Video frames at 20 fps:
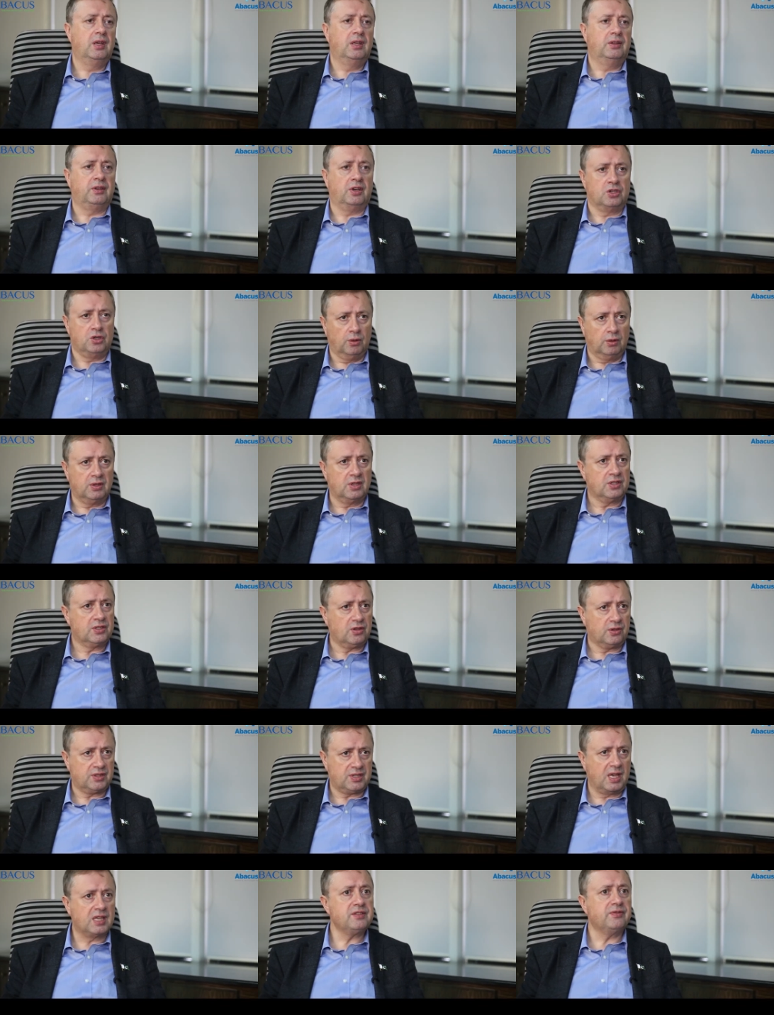they're doing this
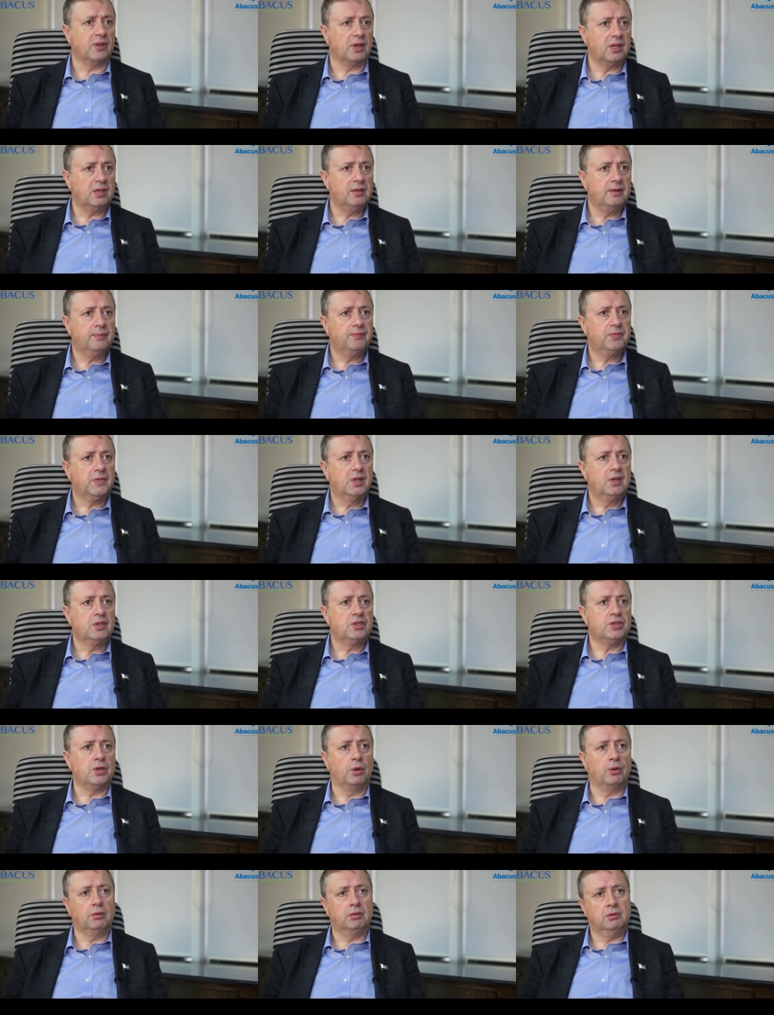successfully.
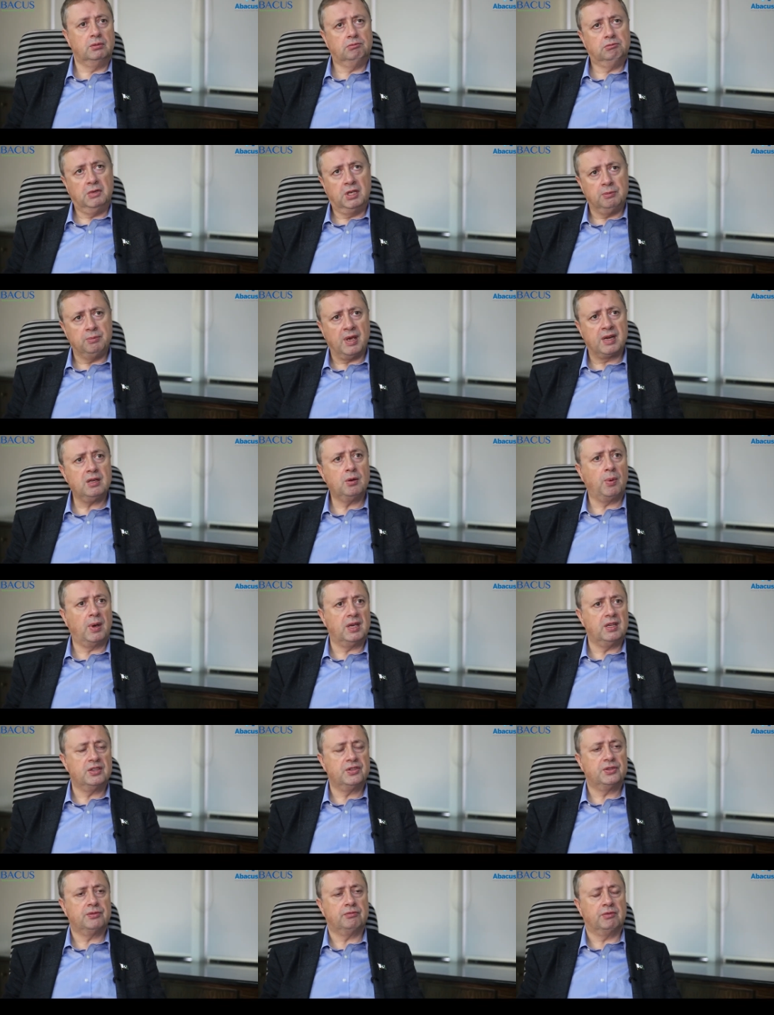So in many
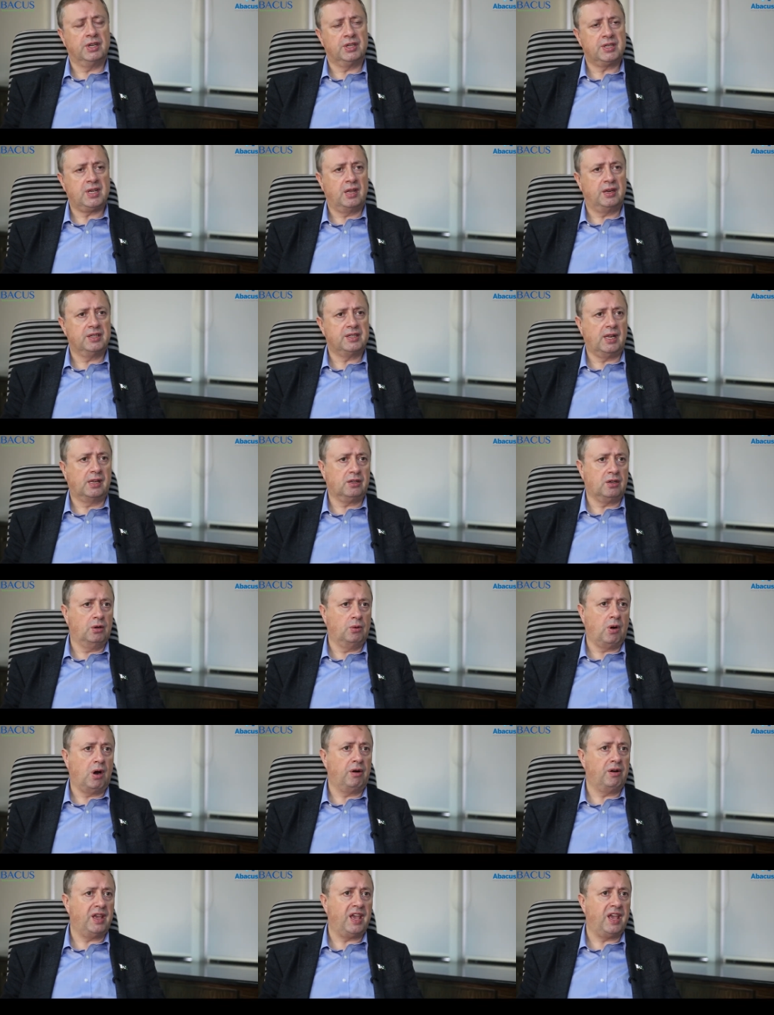ways, retail and telco are